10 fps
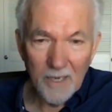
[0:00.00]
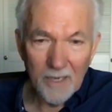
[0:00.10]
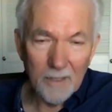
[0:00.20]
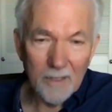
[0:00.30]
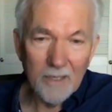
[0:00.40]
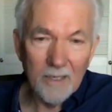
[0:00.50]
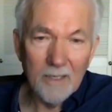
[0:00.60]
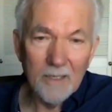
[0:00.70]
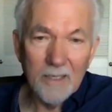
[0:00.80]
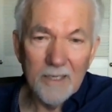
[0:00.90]

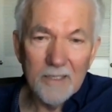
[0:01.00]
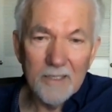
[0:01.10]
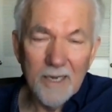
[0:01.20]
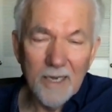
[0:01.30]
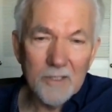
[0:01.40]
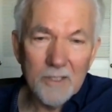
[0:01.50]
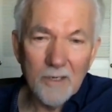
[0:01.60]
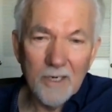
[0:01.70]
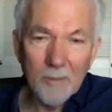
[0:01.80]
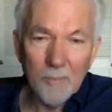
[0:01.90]
And he's now
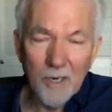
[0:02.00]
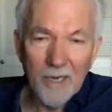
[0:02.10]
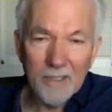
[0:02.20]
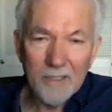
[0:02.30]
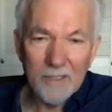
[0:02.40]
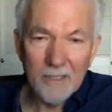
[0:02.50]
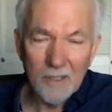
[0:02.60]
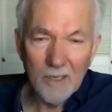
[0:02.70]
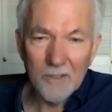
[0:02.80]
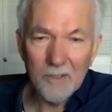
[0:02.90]
starting to practice
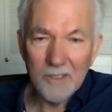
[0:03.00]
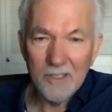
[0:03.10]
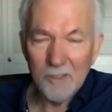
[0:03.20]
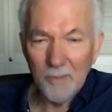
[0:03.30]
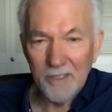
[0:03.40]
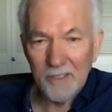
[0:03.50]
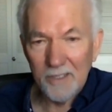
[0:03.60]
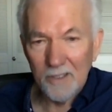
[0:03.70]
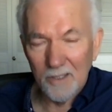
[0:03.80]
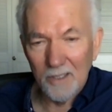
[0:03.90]
in
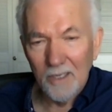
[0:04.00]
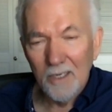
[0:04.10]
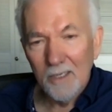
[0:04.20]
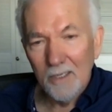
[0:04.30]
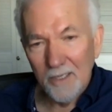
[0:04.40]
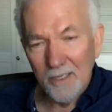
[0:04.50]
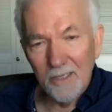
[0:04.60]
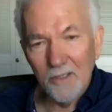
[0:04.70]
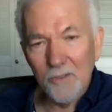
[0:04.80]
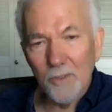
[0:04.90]
consciousness-based healing
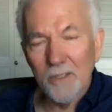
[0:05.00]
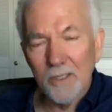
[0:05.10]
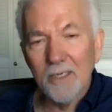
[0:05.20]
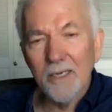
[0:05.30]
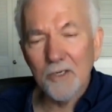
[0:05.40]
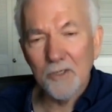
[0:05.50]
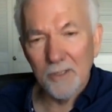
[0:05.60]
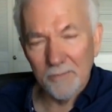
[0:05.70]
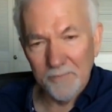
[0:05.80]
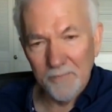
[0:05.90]
that deals with
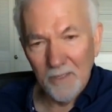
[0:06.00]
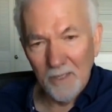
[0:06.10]
addiction